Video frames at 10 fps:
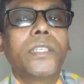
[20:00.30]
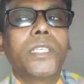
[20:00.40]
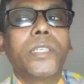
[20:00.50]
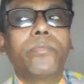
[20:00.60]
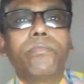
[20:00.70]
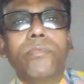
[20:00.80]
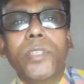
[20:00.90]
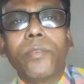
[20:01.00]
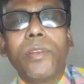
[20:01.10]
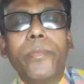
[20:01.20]
If
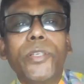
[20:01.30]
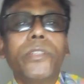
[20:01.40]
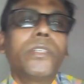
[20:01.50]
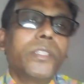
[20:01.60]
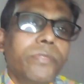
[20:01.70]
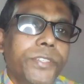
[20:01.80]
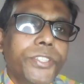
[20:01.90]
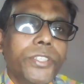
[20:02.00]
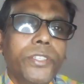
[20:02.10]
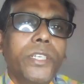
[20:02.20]
inflammatory or
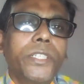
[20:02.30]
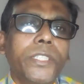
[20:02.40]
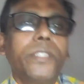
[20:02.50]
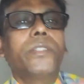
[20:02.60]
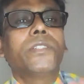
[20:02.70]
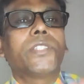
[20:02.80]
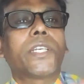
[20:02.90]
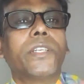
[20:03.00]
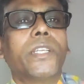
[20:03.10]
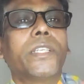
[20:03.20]
infection related,
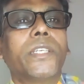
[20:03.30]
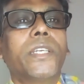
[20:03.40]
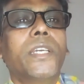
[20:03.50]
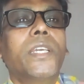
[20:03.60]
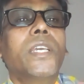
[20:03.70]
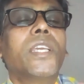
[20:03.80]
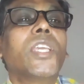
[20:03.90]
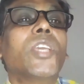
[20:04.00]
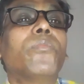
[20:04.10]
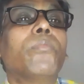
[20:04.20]
secondary.
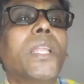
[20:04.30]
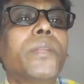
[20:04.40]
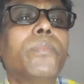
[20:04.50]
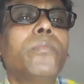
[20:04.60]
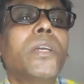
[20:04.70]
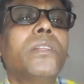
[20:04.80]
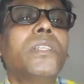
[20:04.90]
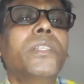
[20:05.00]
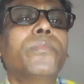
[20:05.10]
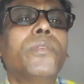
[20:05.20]
If multiple
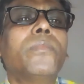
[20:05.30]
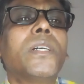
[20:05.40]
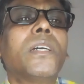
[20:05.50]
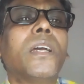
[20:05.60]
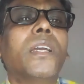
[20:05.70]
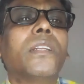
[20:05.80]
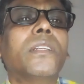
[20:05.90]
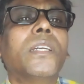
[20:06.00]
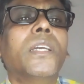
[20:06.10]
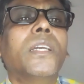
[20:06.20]
myeloma lymphoma
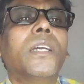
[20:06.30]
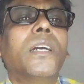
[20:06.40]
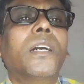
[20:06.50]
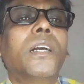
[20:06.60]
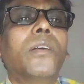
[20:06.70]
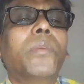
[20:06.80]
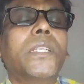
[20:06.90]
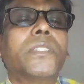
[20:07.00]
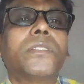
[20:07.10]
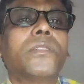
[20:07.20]
and
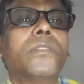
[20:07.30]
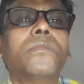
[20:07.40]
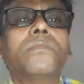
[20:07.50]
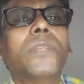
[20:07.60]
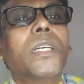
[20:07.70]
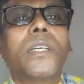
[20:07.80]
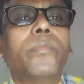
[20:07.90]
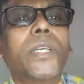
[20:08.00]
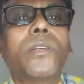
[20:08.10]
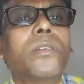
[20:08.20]
Waldenstone
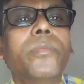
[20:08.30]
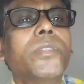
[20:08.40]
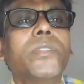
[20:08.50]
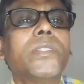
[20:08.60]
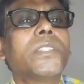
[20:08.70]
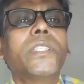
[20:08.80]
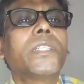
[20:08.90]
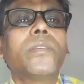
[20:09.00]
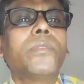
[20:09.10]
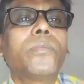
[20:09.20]
macroglobulinemia,
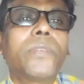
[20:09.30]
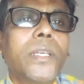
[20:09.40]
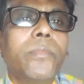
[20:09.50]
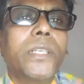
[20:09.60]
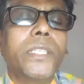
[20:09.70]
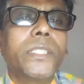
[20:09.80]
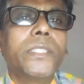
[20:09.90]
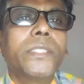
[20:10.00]
think about primary.